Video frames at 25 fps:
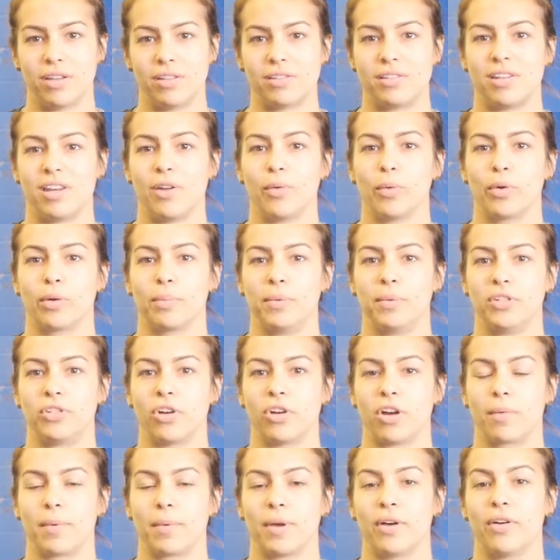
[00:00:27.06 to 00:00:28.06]
and today we're going to be
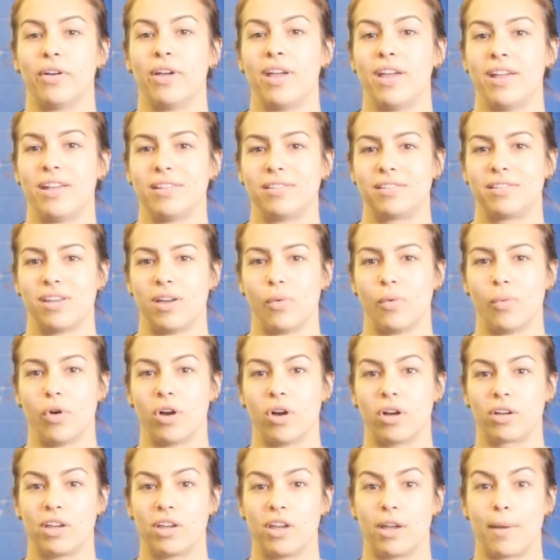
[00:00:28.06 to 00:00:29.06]
talking about handstand
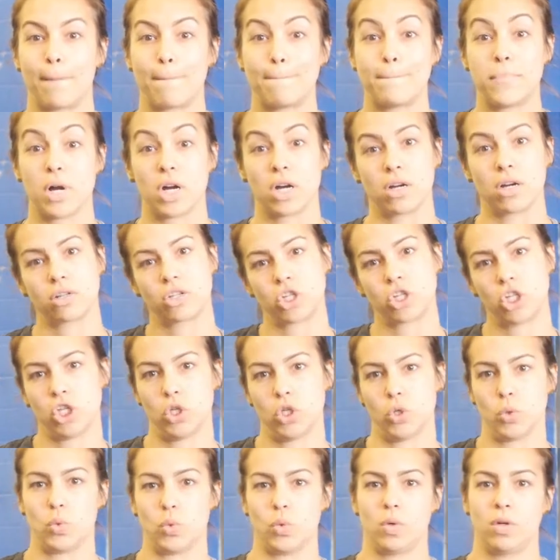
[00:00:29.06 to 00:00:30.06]
walking part
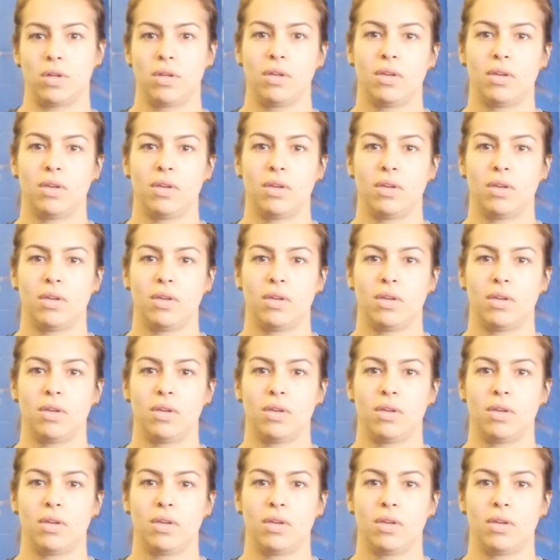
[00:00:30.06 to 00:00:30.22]
2.